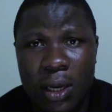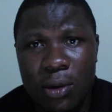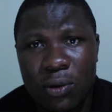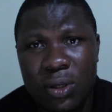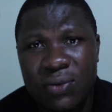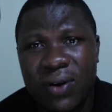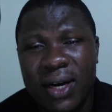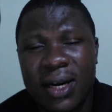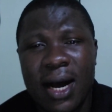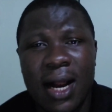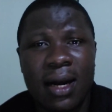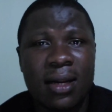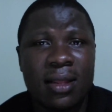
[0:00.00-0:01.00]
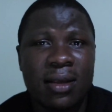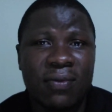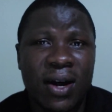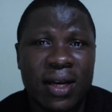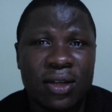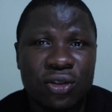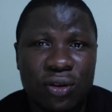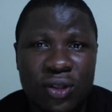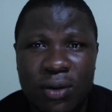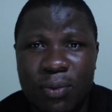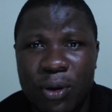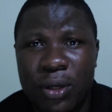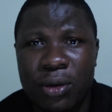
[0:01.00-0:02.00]
Louis van Gaal, they've had Jose
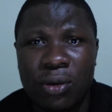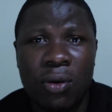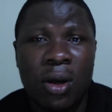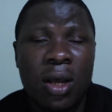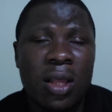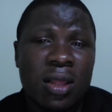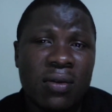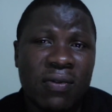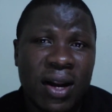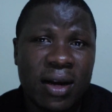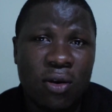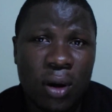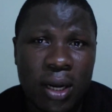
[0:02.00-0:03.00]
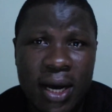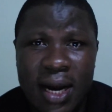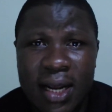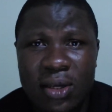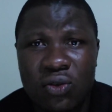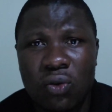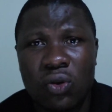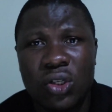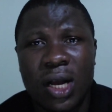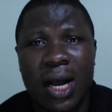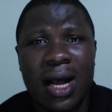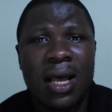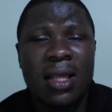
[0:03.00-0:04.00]
Mourinho, they've had Ole Gunnar
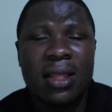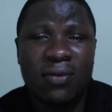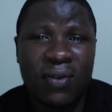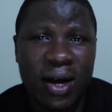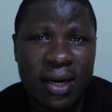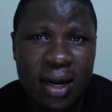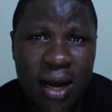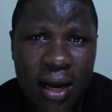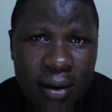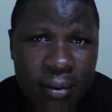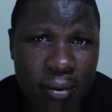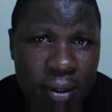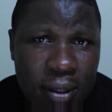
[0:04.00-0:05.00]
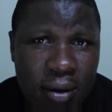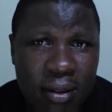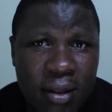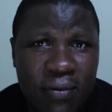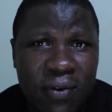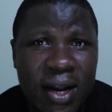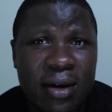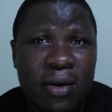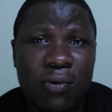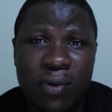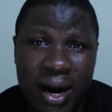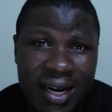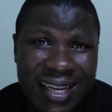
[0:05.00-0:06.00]
Solskjaer, they've had
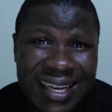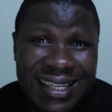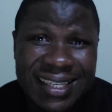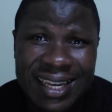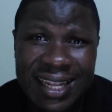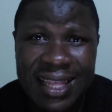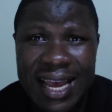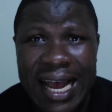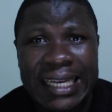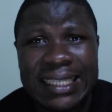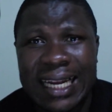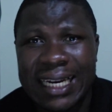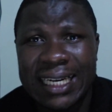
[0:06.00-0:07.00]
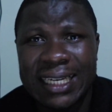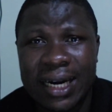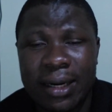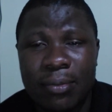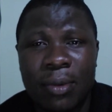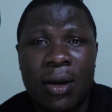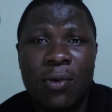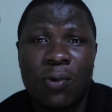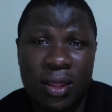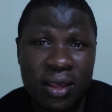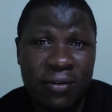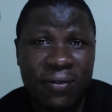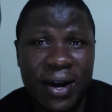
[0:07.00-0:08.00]
Ryan Giggs in there as an interim
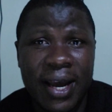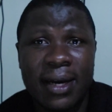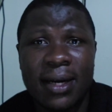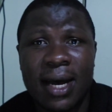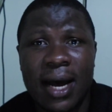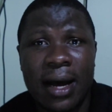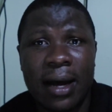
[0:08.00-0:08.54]
when they fired